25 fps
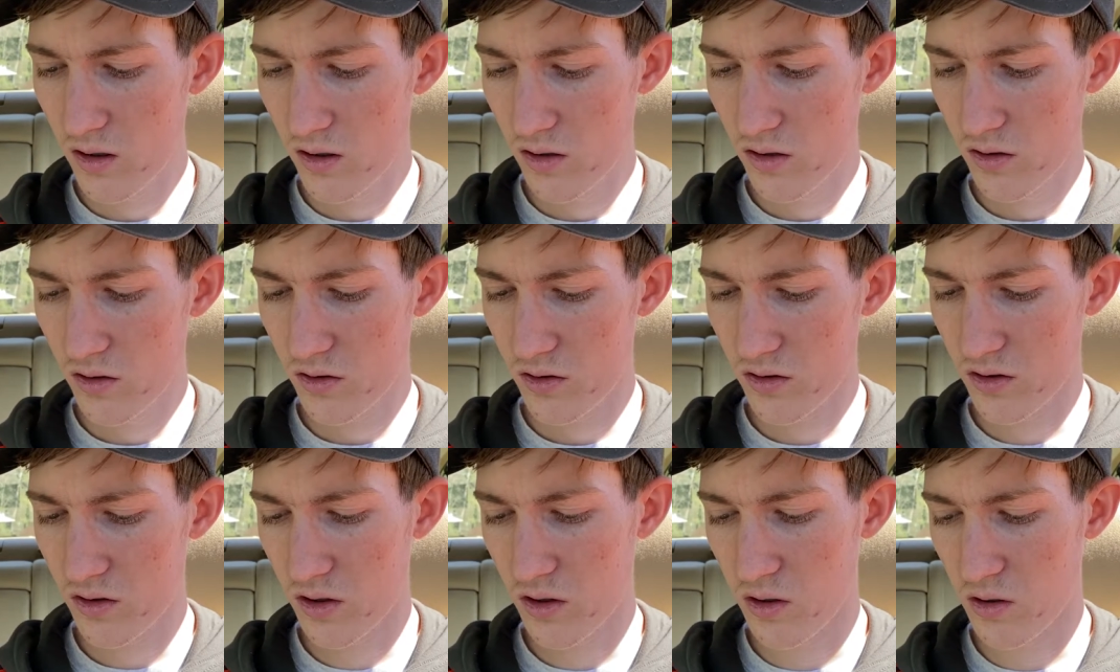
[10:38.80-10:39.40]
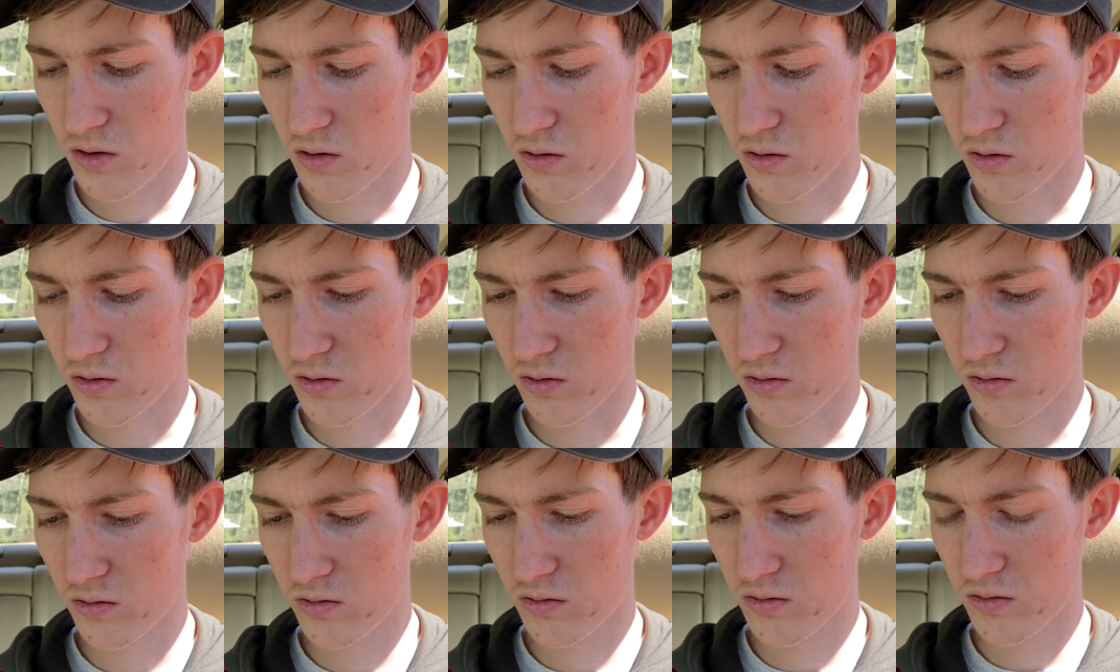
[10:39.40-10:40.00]

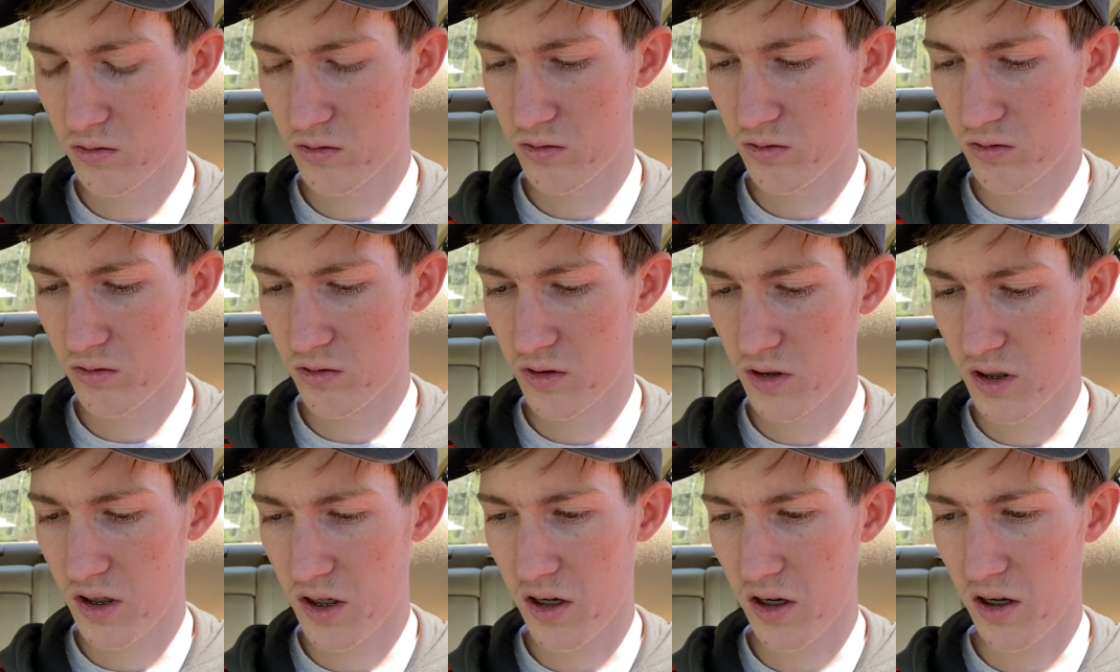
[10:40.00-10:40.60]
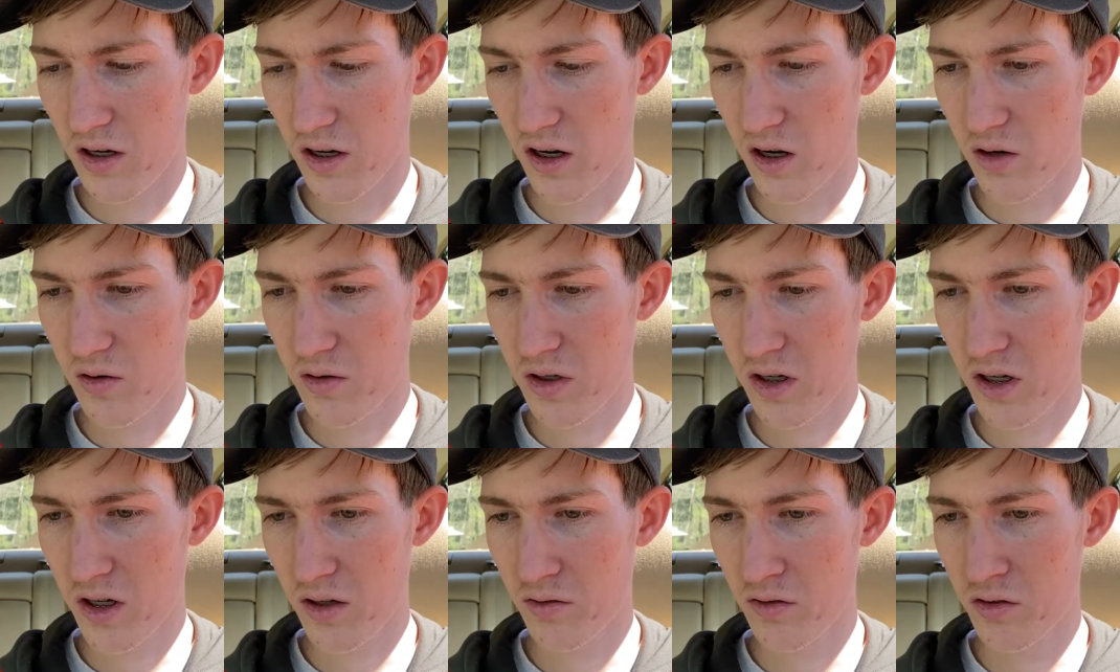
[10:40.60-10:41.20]
So yeah, now I
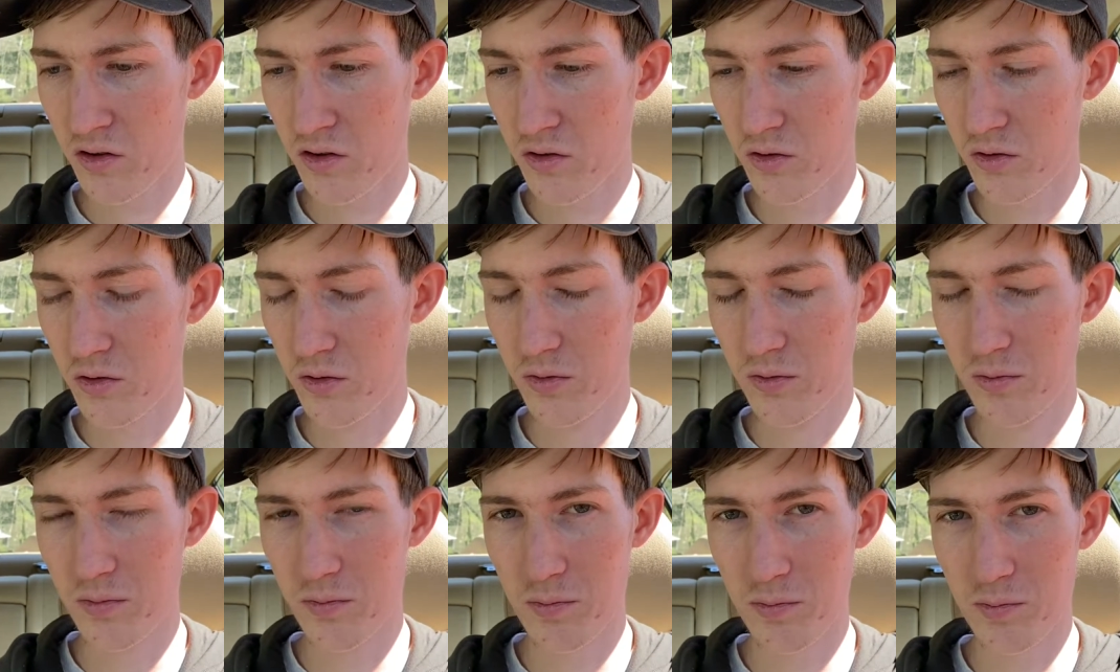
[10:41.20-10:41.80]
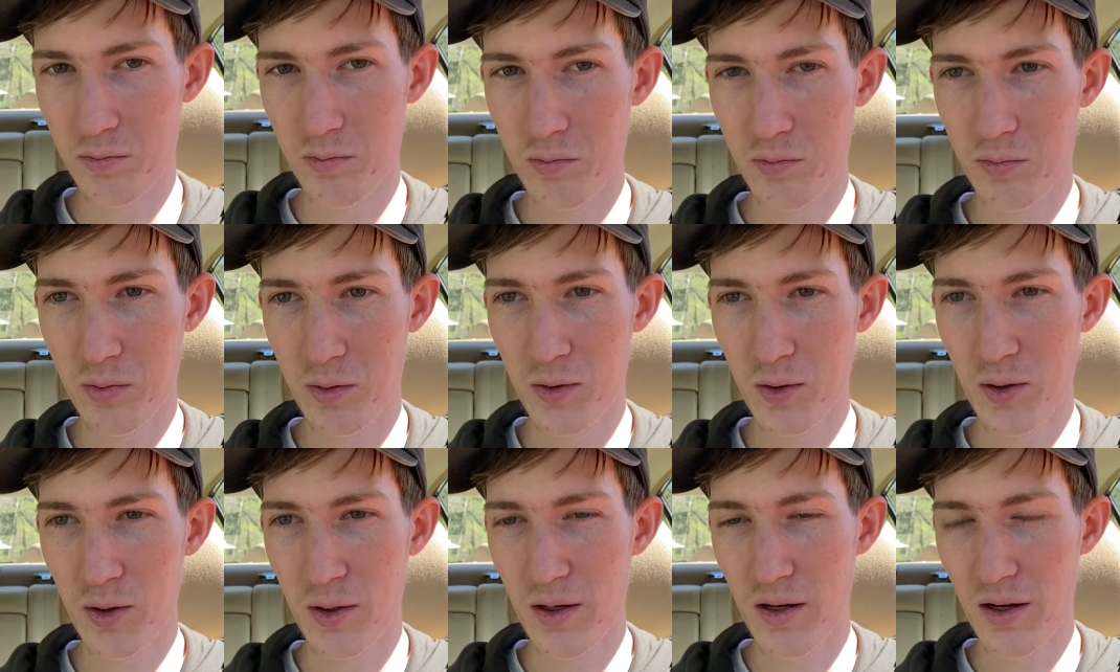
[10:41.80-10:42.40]
have to
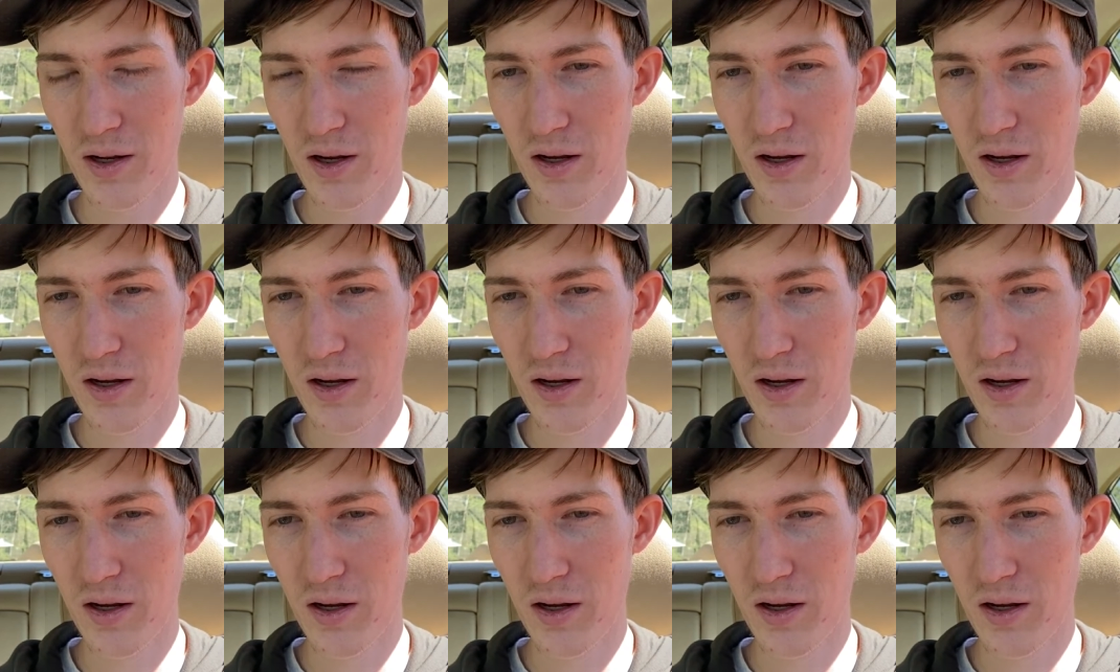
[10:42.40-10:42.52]
put